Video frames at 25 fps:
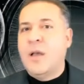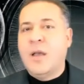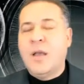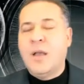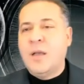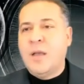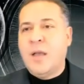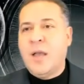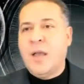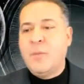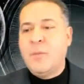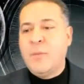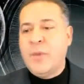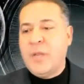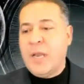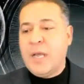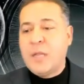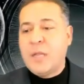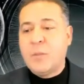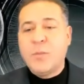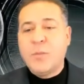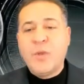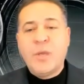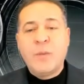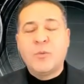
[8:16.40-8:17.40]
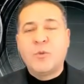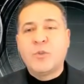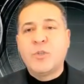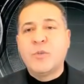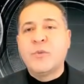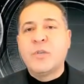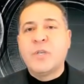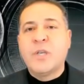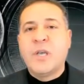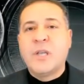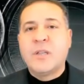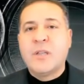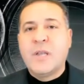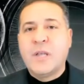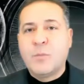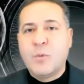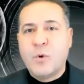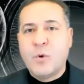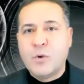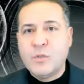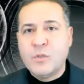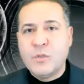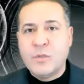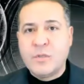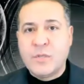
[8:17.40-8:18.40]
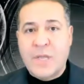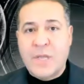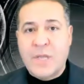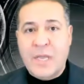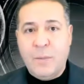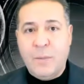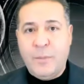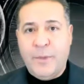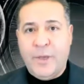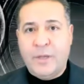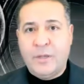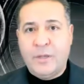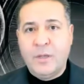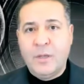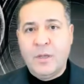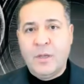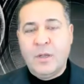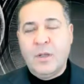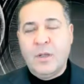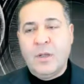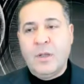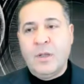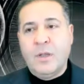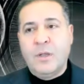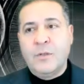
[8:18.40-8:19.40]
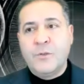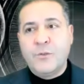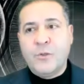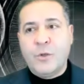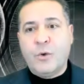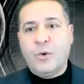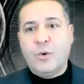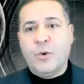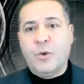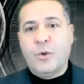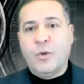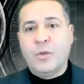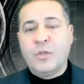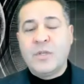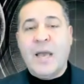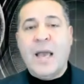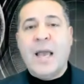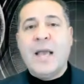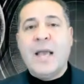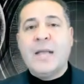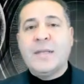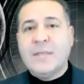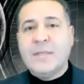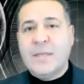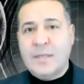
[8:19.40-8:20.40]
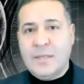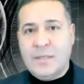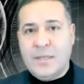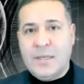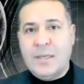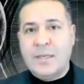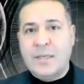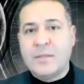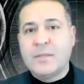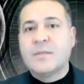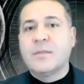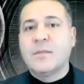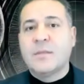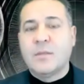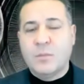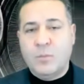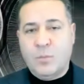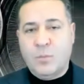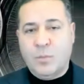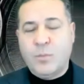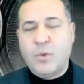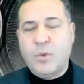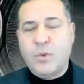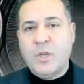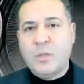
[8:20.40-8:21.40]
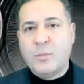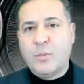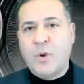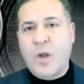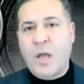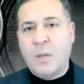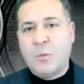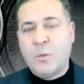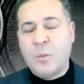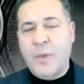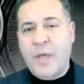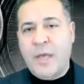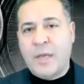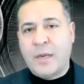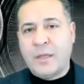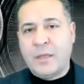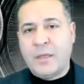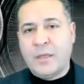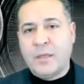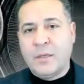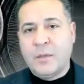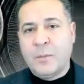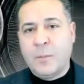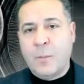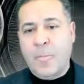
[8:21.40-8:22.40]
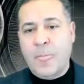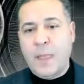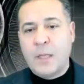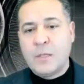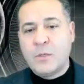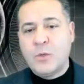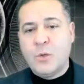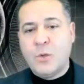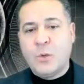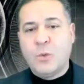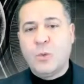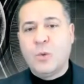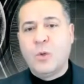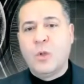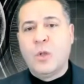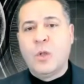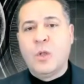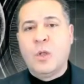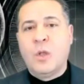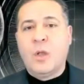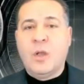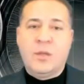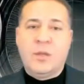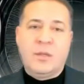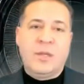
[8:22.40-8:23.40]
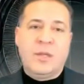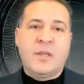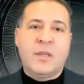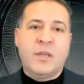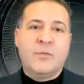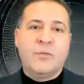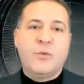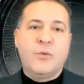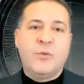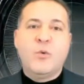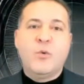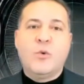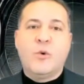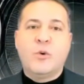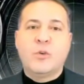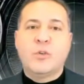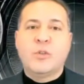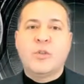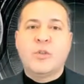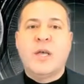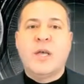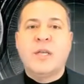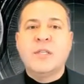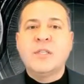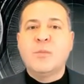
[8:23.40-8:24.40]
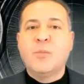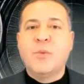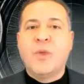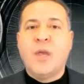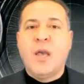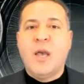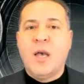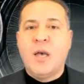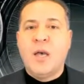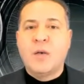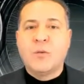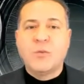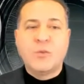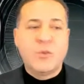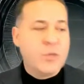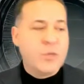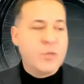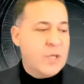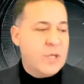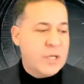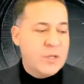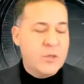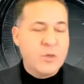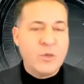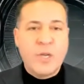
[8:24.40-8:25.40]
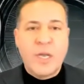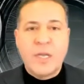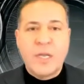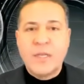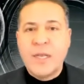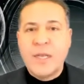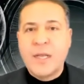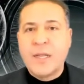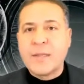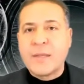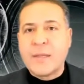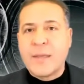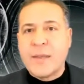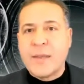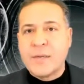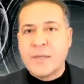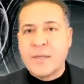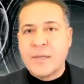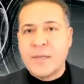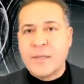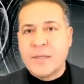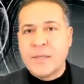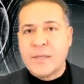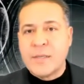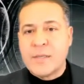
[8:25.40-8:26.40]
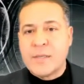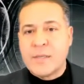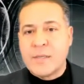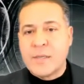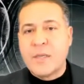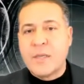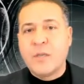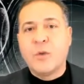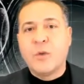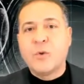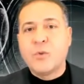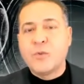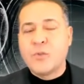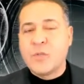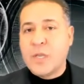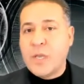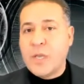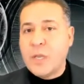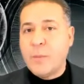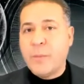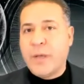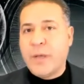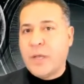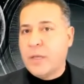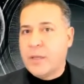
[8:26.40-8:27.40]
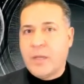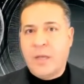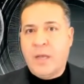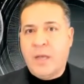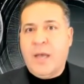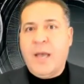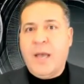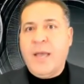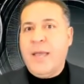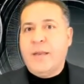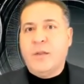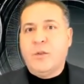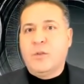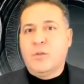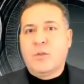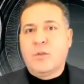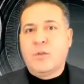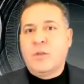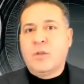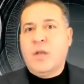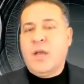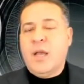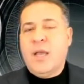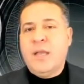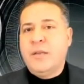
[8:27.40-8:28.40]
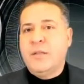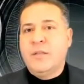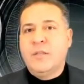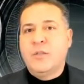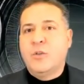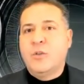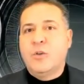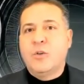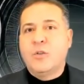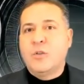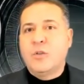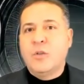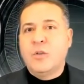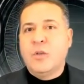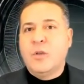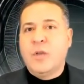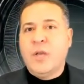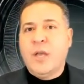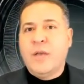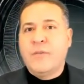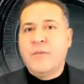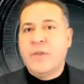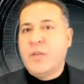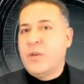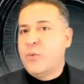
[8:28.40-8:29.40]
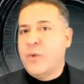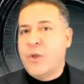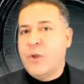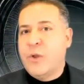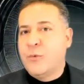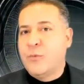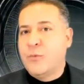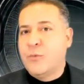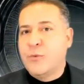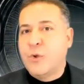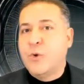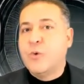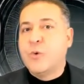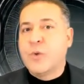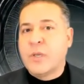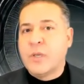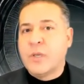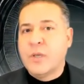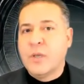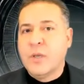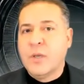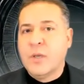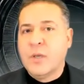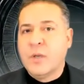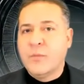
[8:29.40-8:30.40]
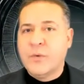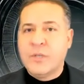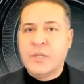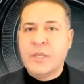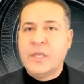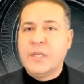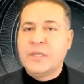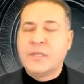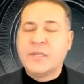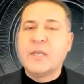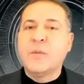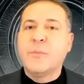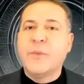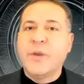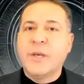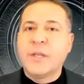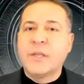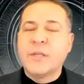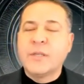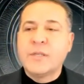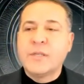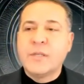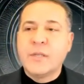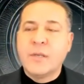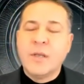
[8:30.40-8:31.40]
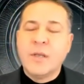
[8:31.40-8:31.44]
I may not be able to even get that person's email. So the access is pretty problematic. So like if you were to ask me how to get United Healthcare CEO's email, I really don't have any way of knowing what his email is.